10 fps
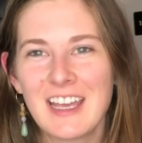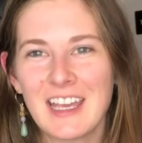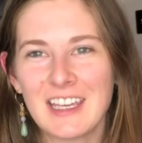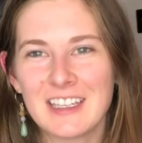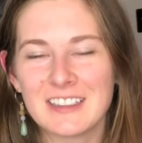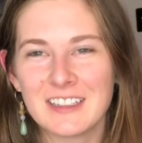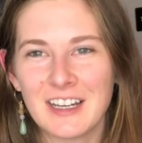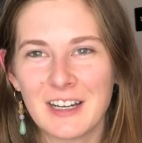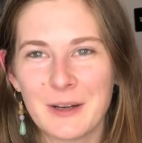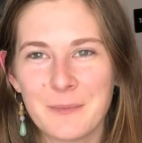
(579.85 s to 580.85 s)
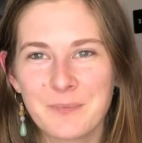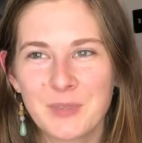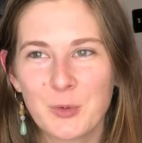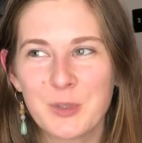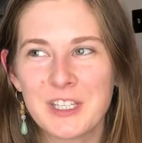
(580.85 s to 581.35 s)
and
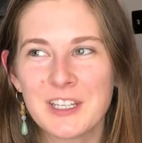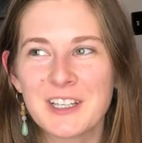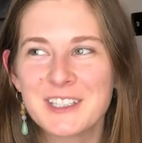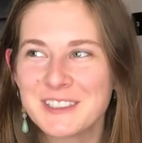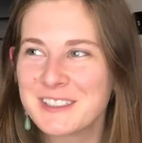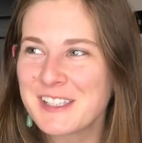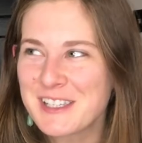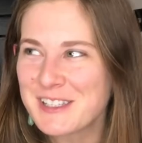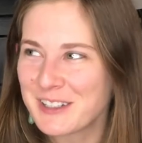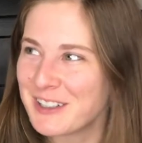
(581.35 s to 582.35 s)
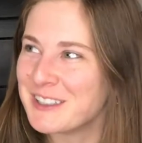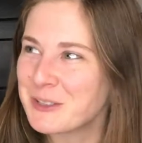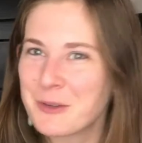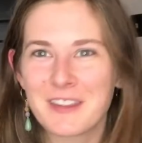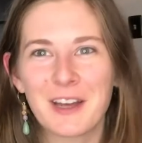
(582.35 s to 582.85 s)
we couldn't start
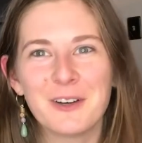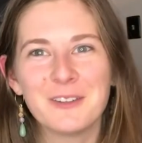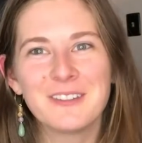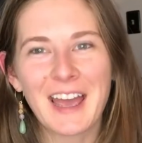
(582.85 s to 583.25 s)
without